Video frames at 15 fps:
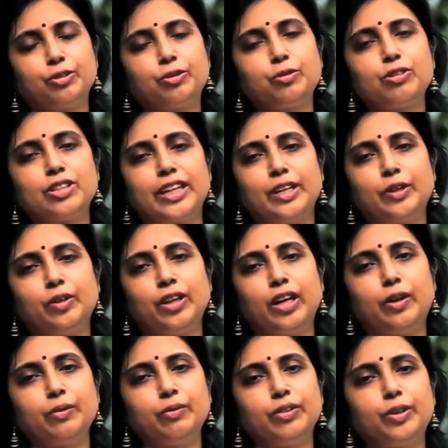Through Teno
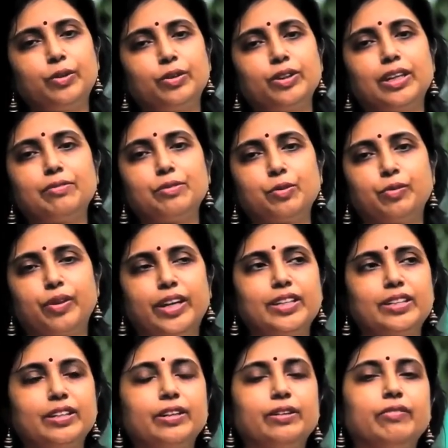now, we don't have to
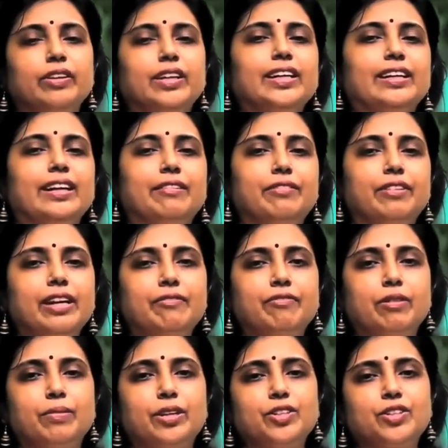wait. We get every
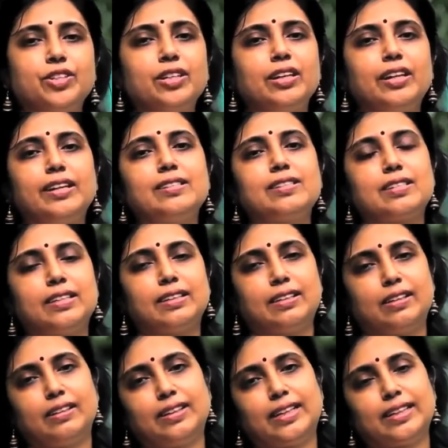information
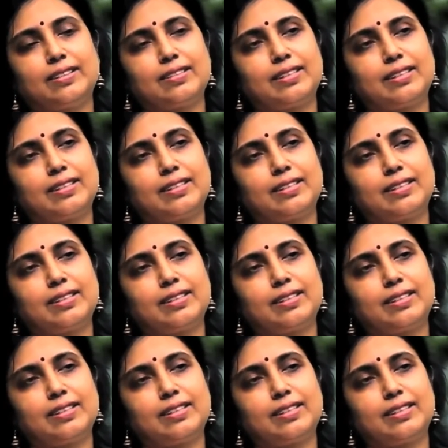instantly that is